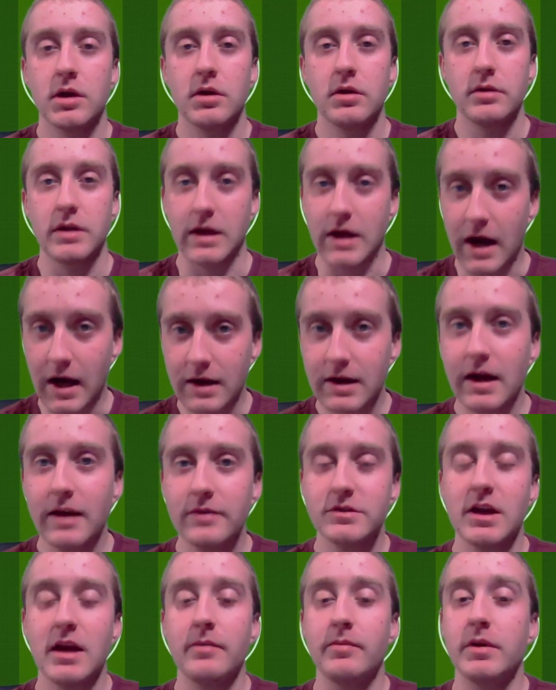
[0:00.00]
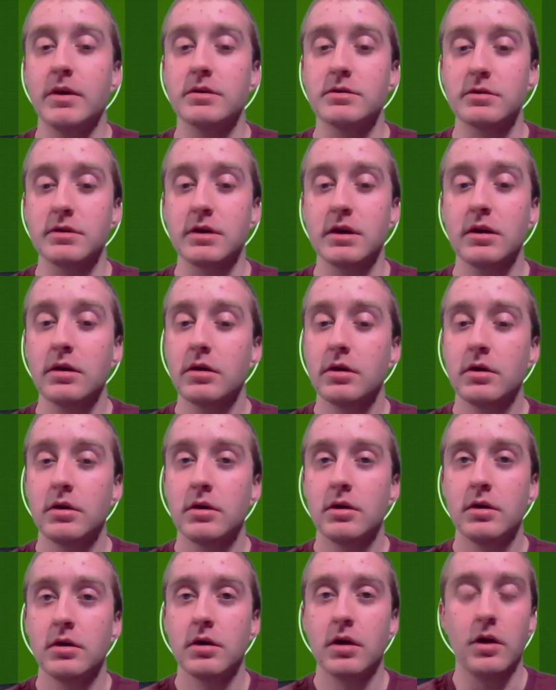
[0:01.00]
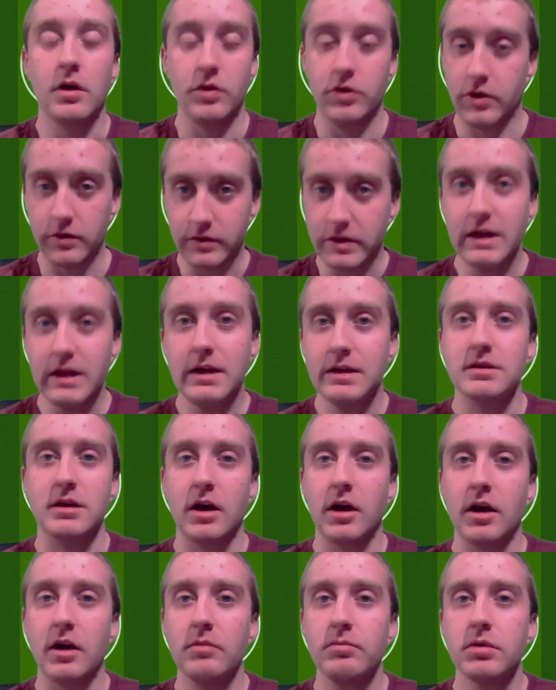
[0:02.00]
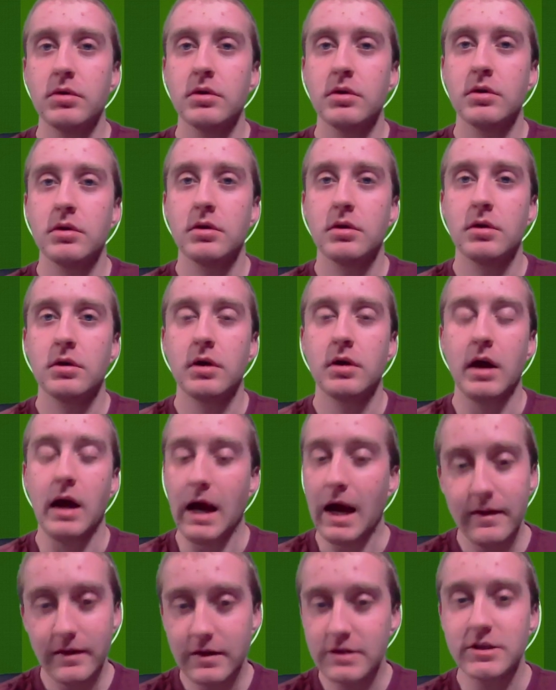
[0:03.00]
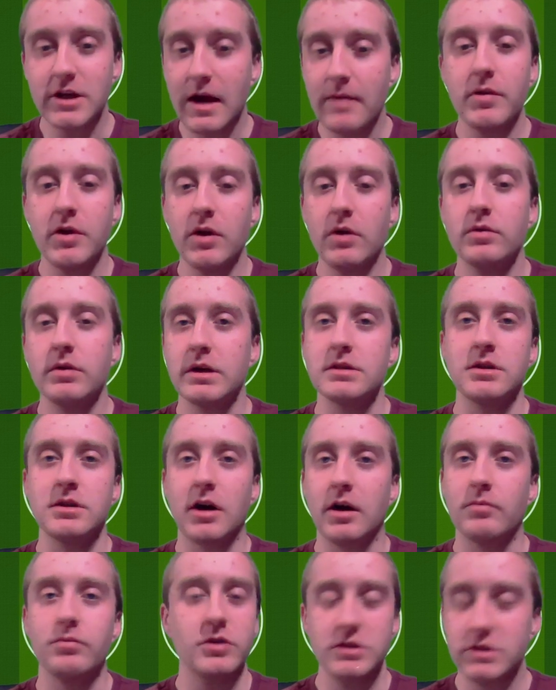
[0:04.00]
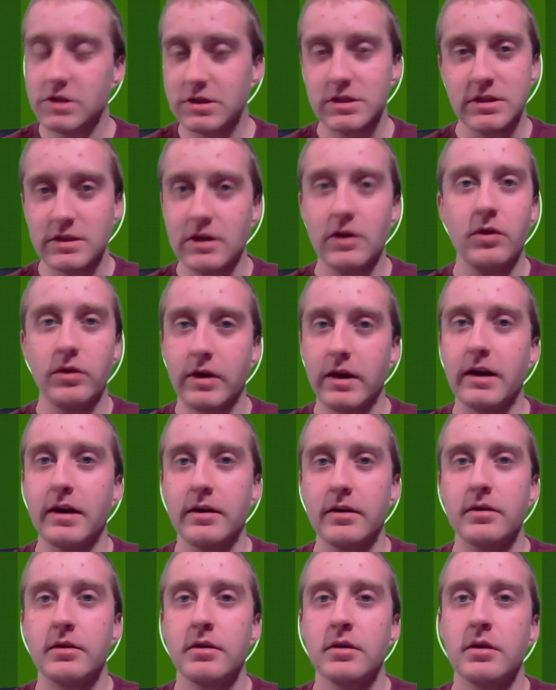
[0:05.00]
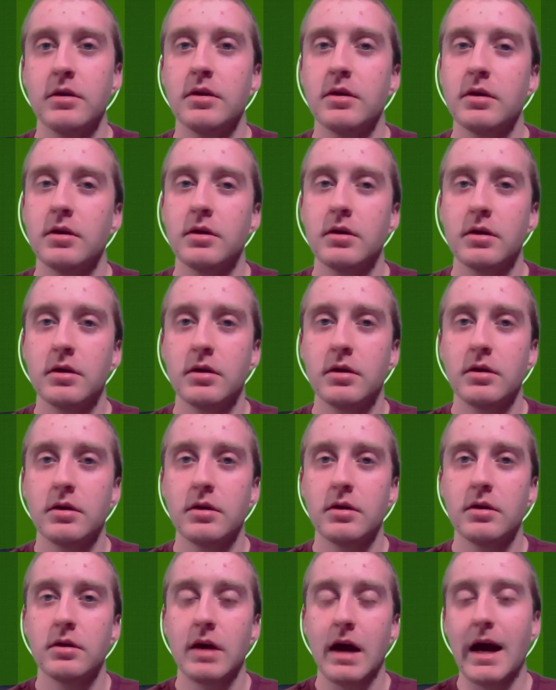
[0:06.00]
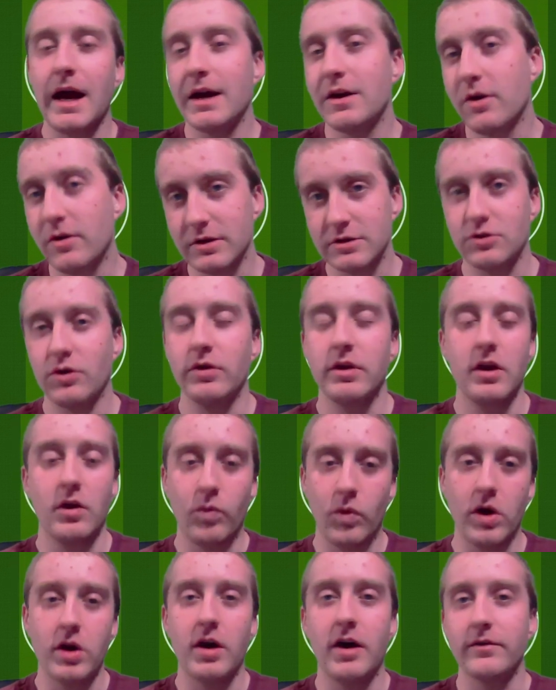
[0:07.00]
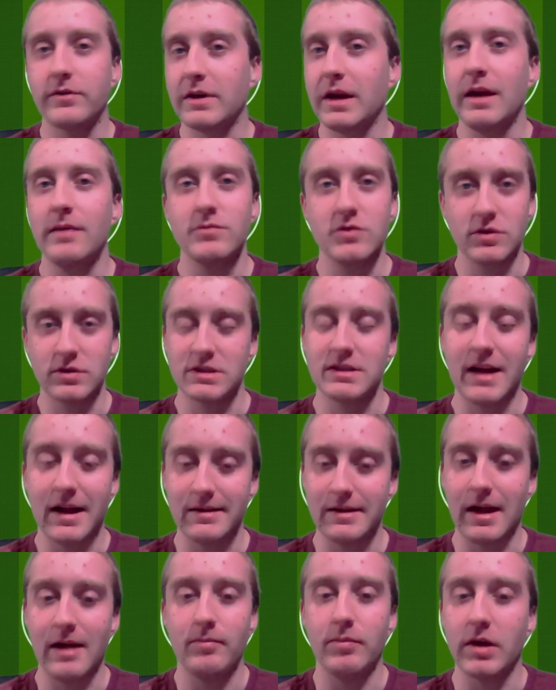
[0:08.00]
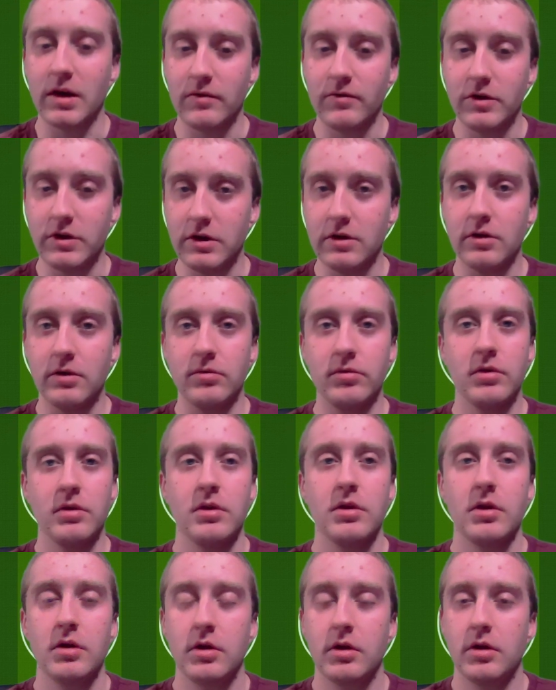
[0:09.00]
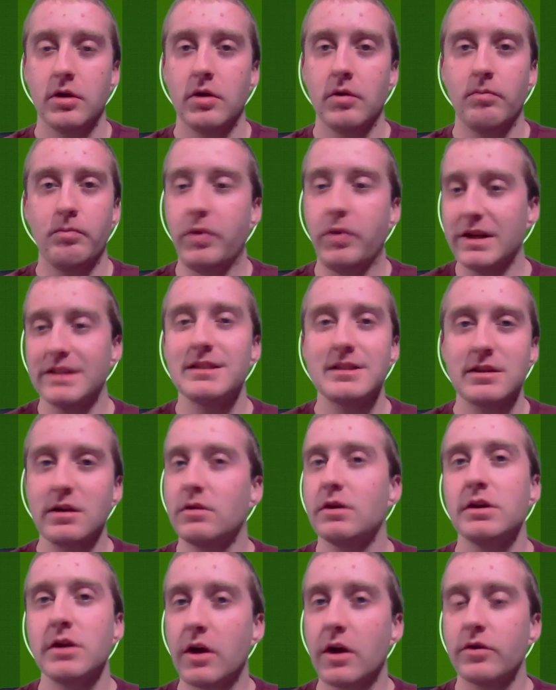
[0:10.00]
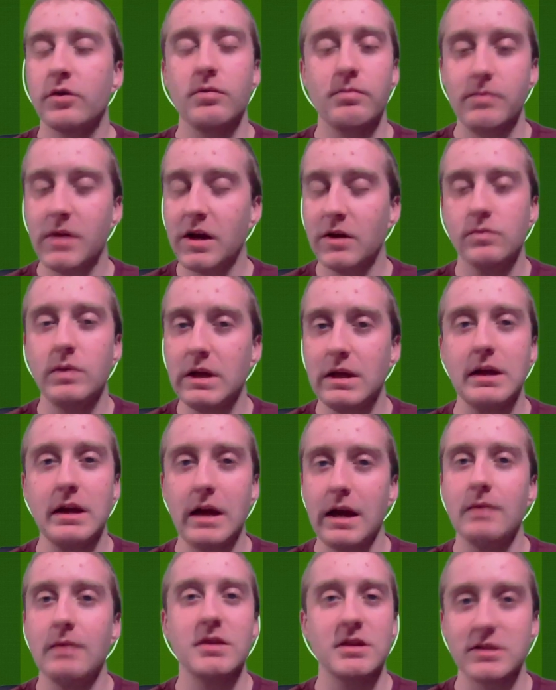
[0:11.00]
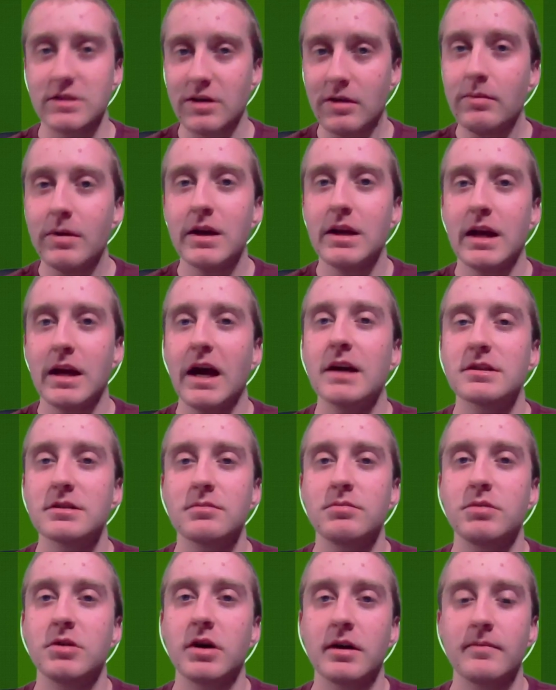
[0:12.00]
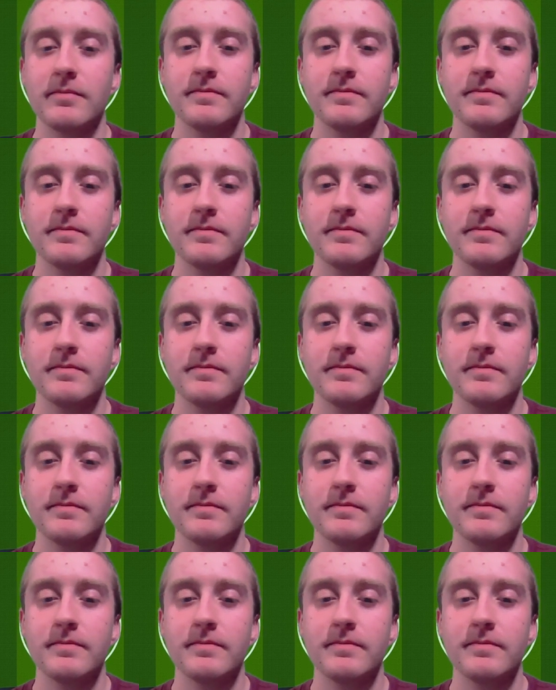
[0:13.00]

the CONCACAF Champions League, the Leagues Cup, and the Champions Cup, which is still there. I know it's only a one off game, so it's not that big of a deal, but it's still another midweek game that somebody has to play.